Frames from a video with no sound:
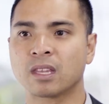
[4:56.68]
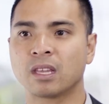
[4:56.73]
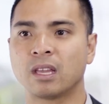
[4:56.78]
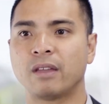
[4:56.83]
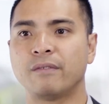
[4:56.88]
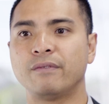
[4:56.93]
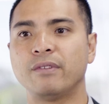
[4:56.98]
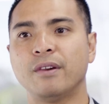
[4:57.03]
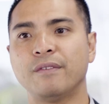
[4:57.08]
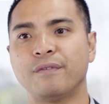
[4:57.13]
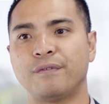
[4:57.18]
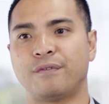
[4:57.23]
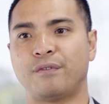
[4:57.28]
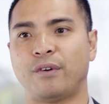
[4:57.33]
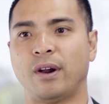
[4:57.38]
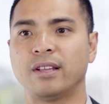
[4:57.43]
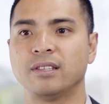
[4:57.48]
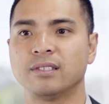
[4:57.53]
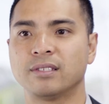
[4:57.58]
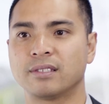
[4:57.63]
if you have
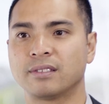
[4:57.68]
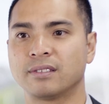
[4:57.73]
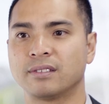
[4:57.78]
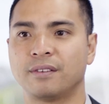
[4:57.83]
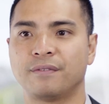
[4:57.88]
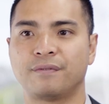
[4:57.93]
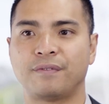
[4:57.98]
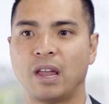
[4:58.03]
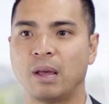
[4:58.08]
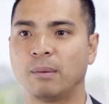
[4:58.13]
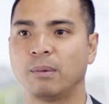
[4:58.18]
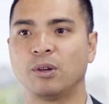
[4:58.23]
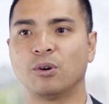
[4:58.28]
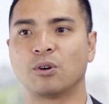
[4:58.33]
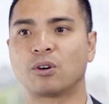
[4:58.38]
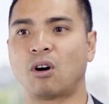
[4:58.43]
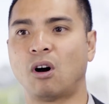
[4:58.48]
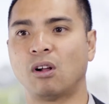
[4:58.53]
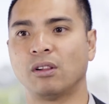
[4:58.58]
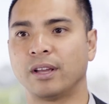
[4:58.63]
friends, family or
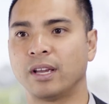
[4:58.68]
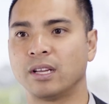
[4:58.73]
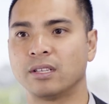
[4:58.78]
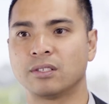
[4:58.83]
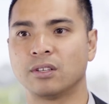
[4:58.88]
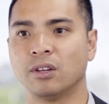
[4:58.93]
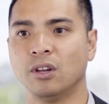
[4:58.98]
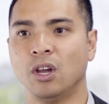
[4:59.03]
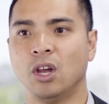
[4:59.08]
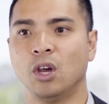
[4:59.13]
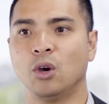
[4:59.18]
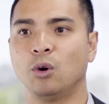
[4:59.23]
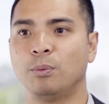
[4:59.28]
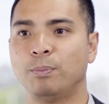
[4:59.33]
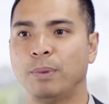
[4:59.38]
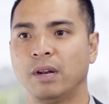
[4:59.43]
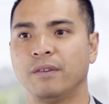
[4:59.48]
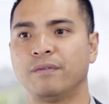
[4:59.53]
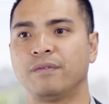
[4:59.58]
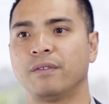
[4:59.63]
colleagues who would
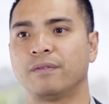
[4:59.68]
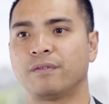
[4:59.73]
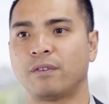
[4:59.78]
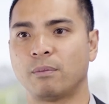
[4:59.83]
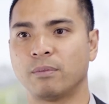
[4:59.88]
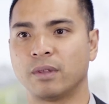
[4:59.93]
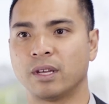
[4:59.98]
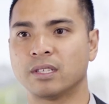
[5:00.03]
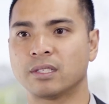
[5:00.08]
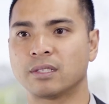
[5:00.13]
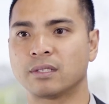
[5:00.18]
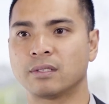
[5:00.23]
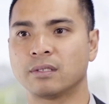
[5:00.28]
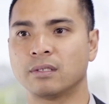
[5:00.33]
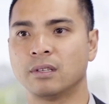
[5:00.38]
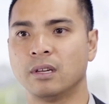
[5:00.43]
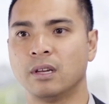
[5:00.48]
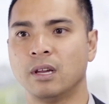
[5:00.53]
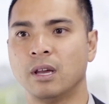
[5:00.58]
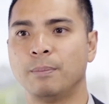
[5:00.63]
benefit from this,
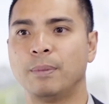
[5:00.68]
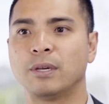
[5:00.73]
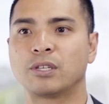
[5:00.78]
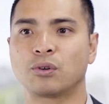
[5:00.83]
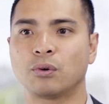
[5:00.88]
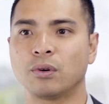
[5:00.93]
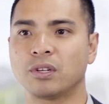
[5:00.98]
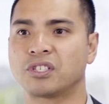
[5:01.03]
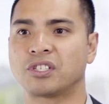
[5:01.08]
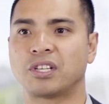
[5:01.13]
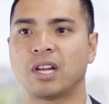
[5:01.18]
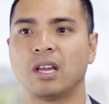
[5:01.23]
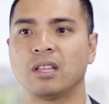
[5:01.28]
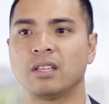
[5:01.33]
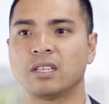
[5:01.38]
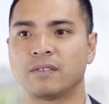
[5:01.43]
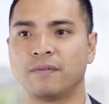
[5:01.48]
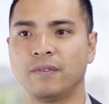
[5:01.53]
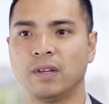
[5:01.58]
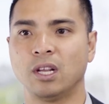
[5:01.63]
be sure to share
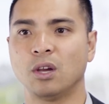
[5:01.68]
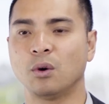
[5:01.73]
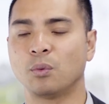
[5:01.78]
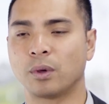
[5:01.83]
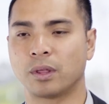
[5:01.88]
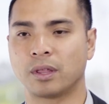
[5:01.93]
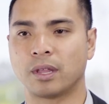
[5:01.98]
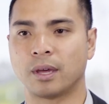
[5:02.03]
this video with